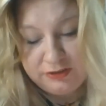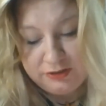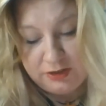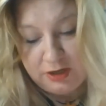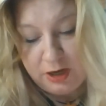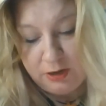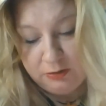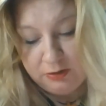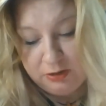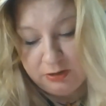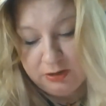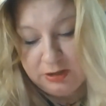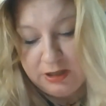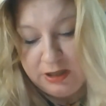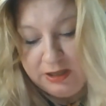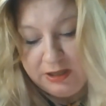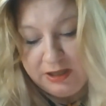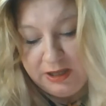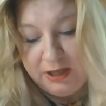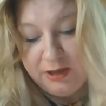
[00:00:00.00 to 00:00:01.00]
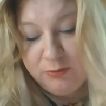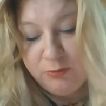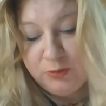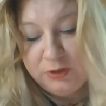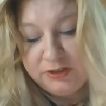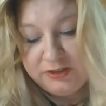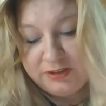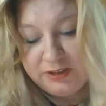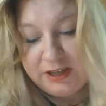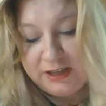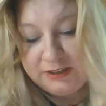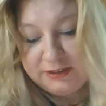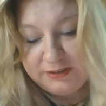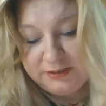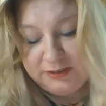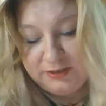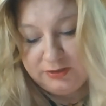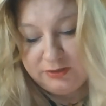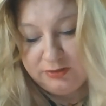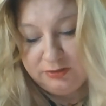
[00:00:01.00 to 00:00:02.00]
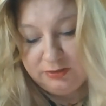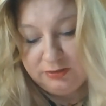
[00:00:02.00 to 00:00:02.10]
an hour in Wisconsin.